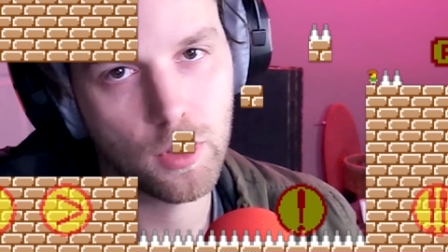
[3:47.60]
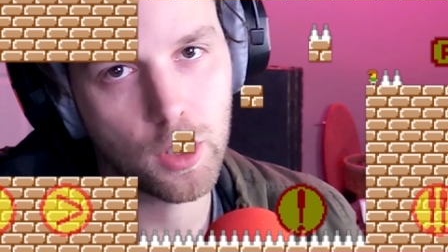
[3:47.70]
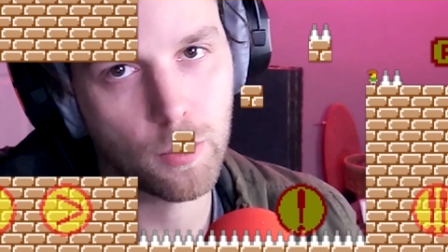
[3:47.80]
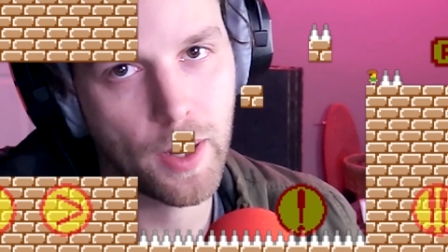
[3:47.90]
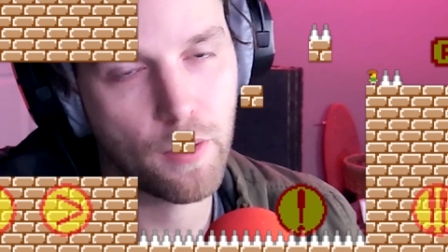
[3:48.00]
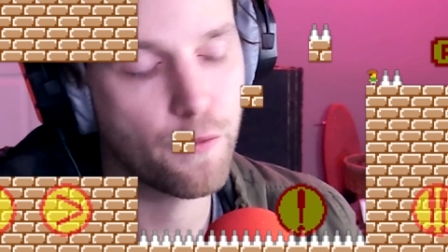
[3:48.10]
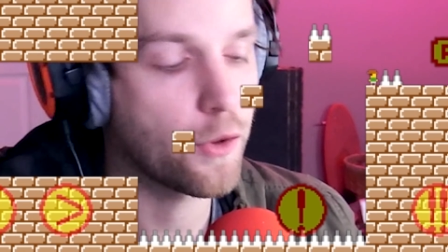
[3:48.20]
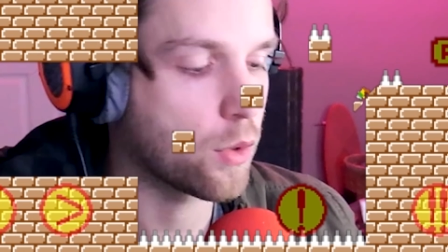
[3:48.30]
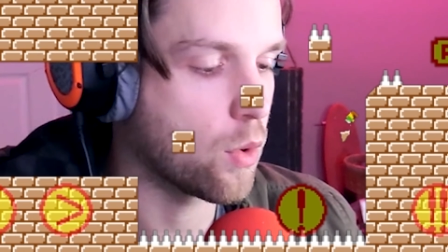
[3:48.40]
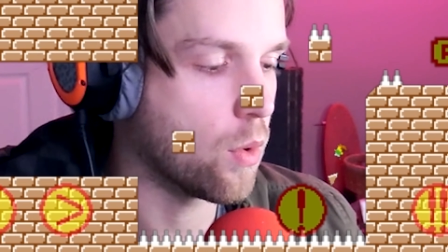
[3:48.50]
look around,
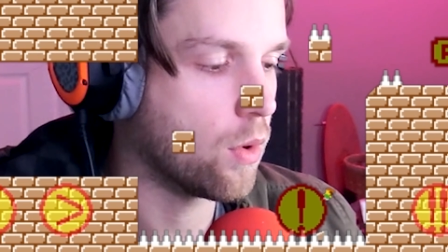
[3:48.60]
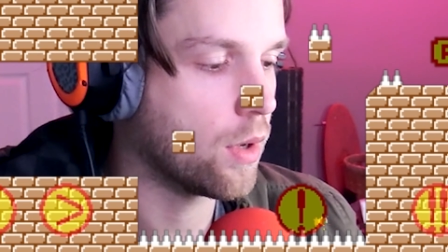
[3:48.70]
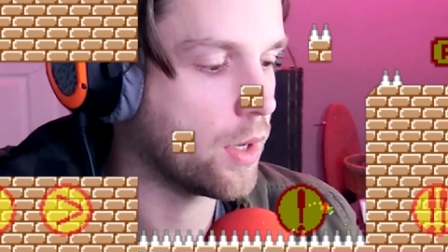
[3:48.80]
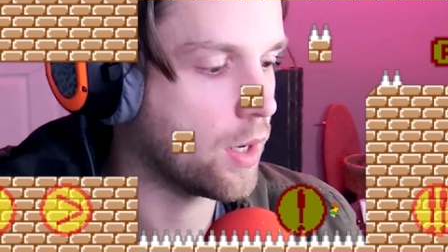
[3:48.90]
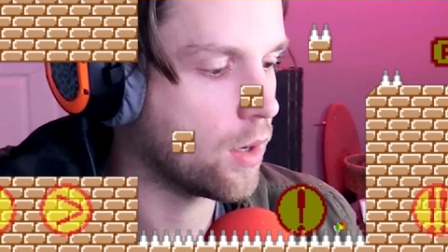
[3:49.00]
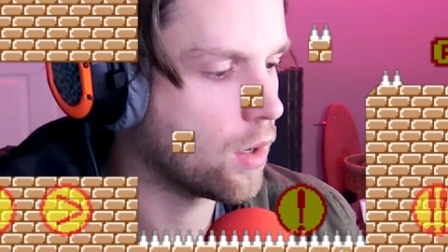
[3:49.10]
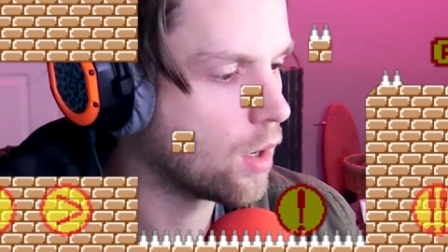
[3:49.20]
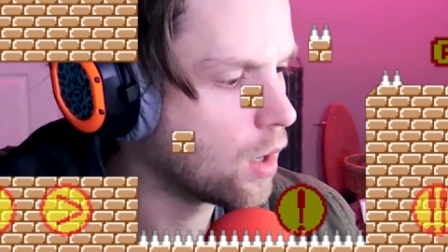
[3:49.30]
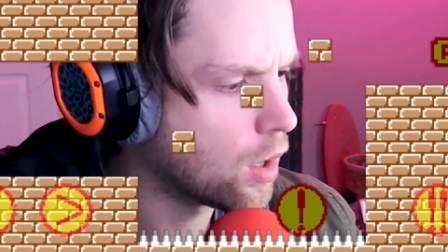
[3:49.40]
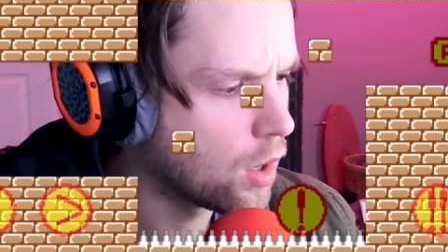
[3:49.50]
feel cool.
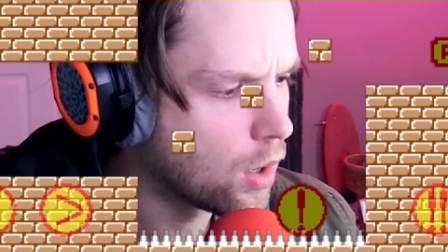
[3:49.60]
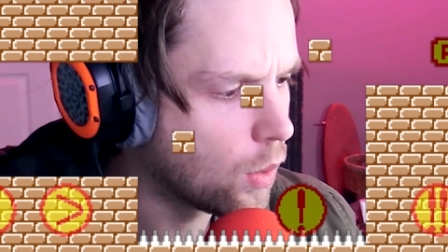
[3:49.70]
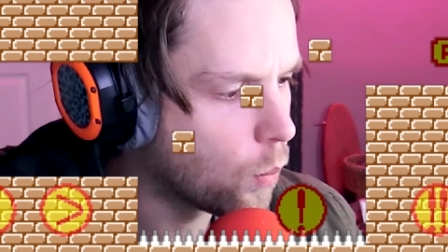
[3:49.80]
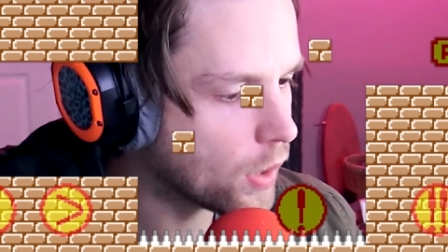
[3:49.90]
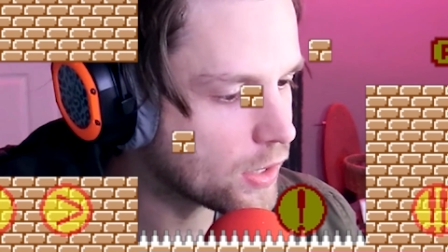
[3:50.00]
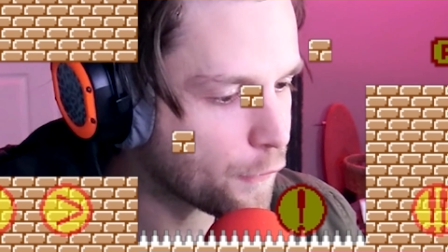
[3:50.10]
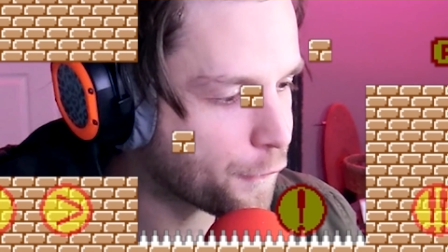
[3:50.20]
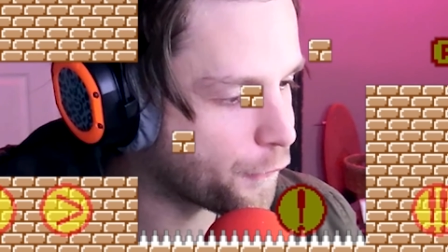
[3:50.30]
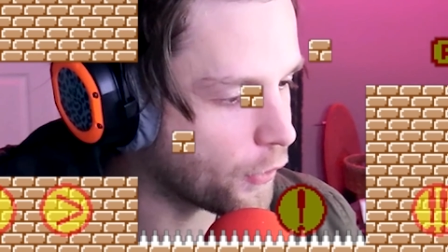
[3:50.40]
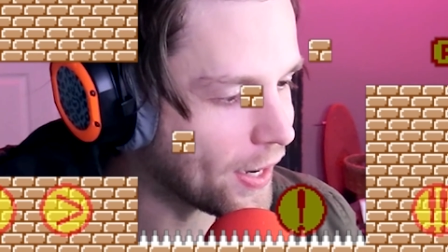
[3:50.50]
What the
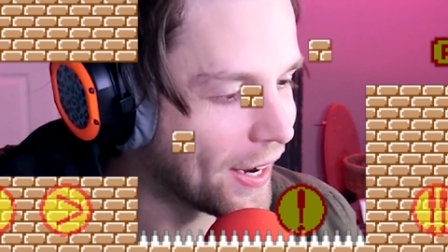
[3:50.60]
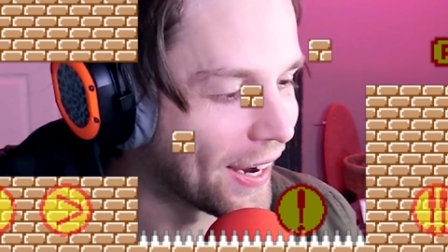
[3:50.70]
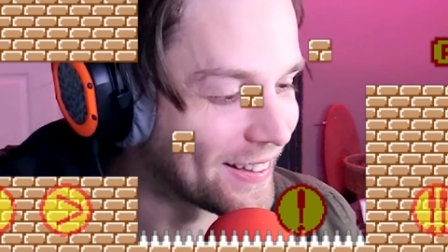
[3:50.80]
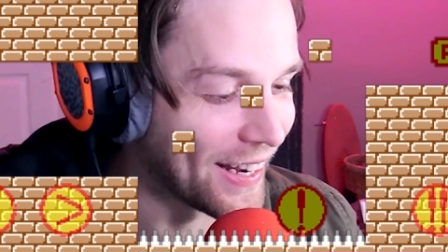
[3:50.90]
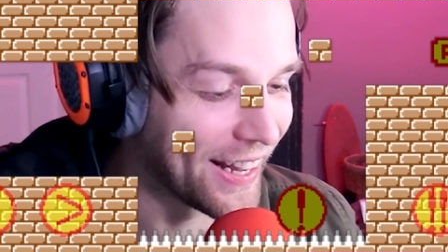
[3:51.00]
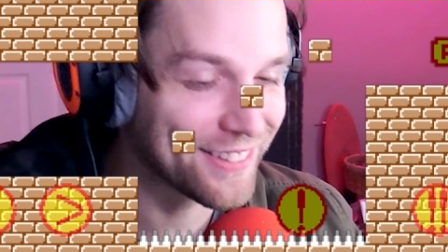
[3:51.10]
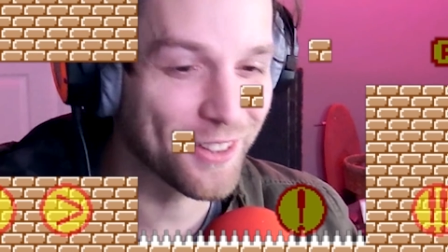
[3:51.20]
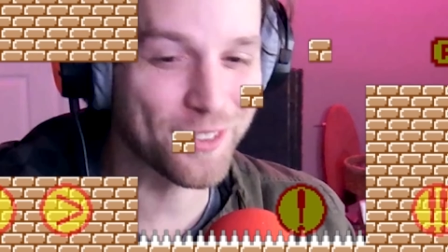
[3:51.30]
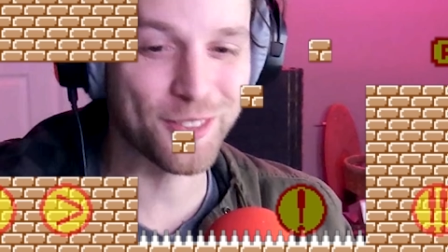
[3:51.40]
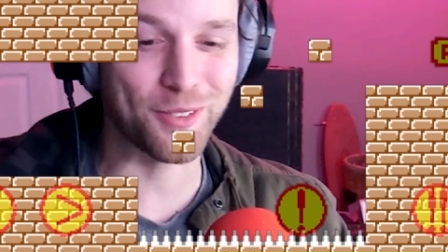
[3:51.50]
frick? Did it
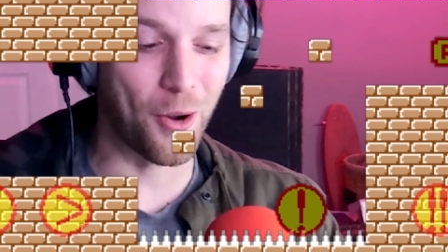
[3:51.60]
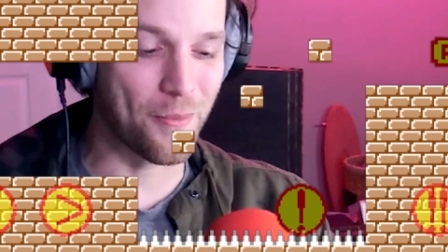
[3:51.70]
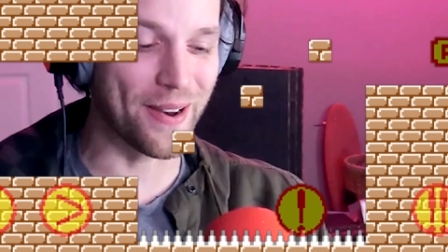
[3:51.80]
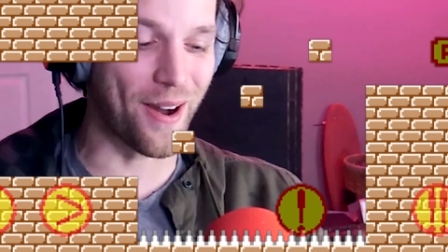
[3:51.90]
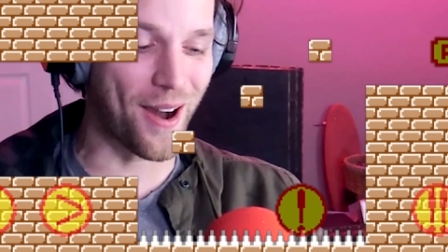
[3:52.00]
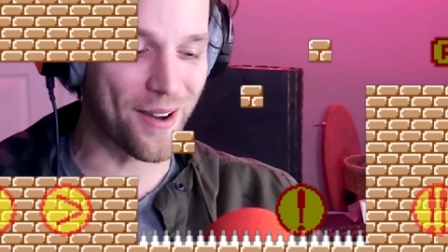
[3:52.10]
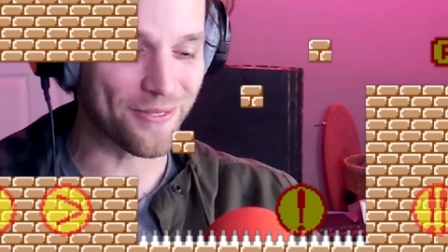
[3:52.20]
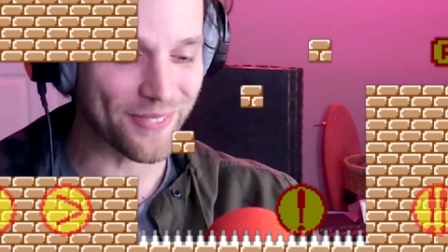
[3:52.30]
just throw me off?